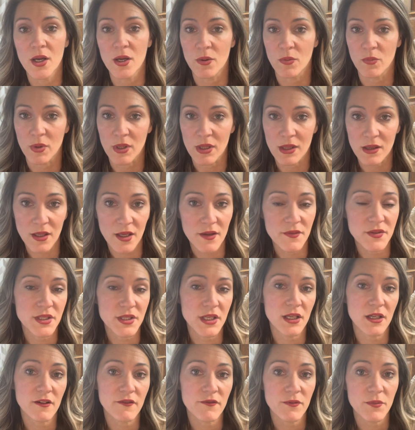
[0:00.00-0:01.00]
We'd love to
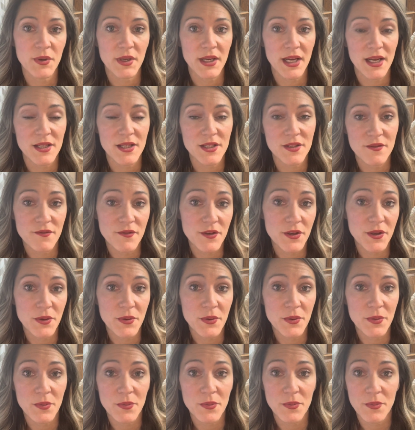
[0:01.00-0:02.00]
hear from you guys if
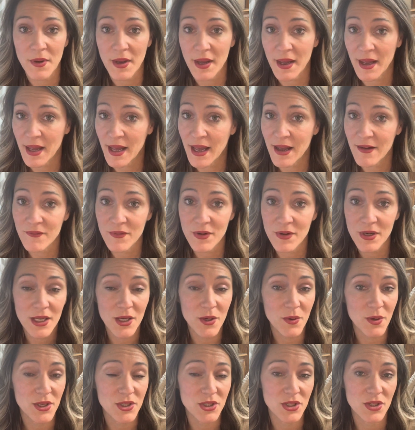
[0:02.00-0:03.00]
you have any
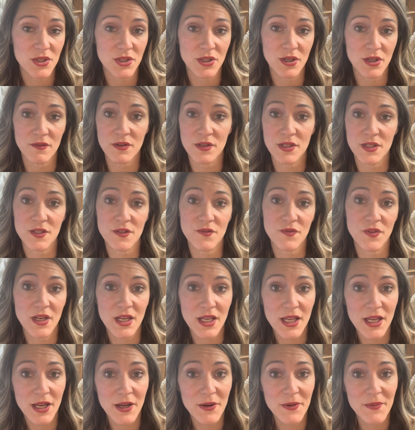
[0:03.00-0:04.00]
questions over this
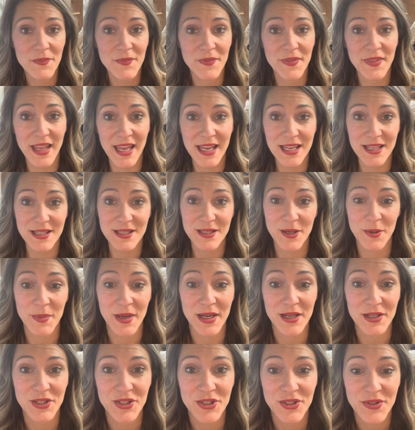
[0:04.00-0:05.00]
video. Thanks so
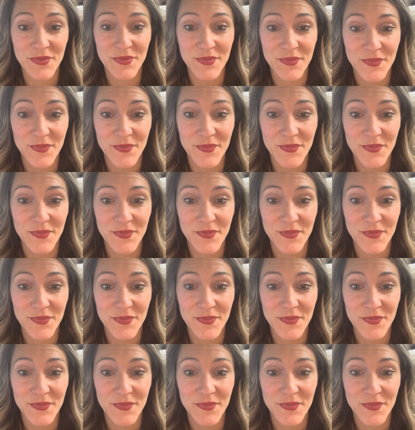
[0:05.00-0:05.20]
much.